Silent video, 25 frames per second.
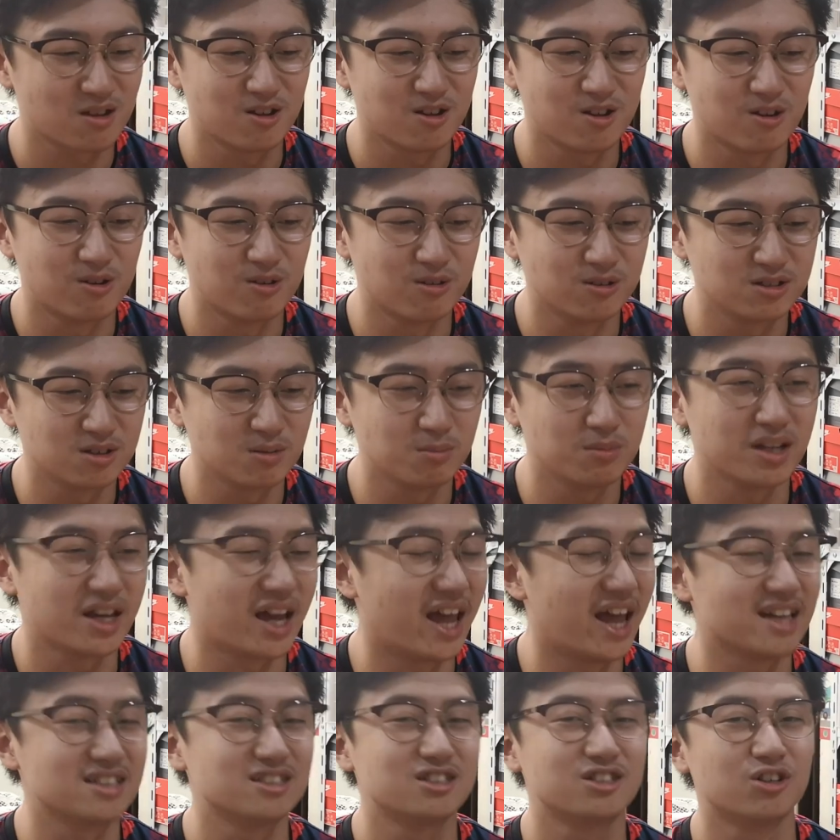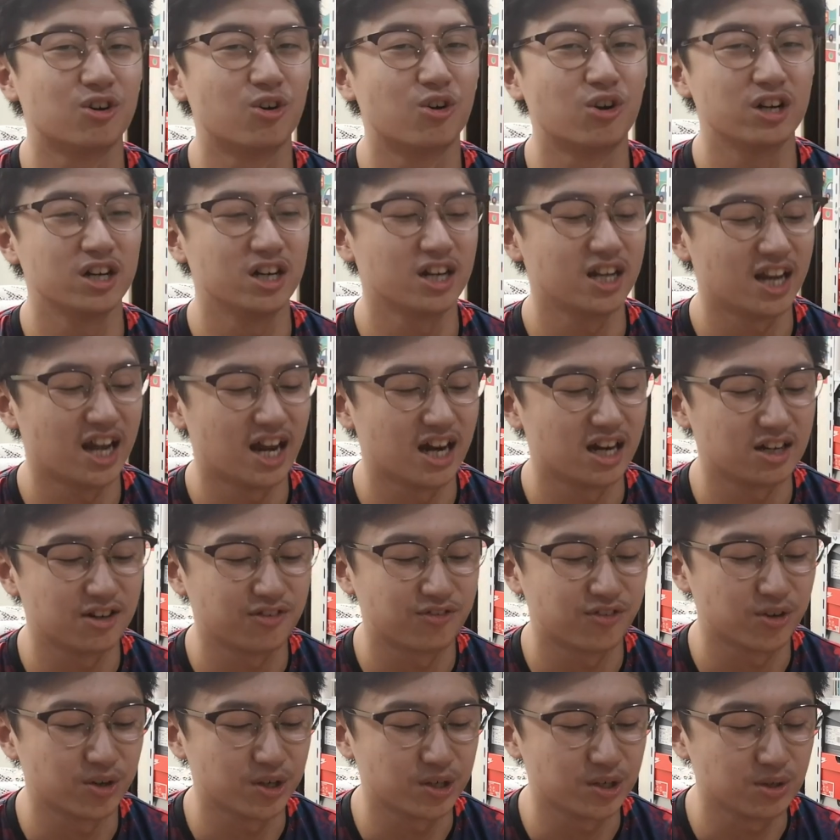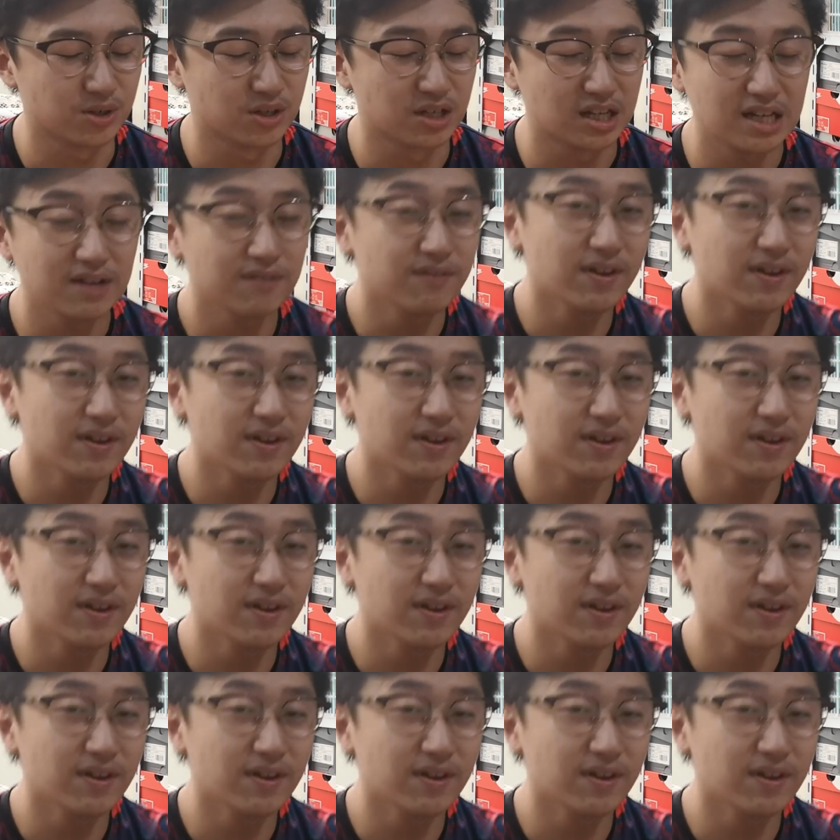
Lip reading: you know, something extraordinary for you.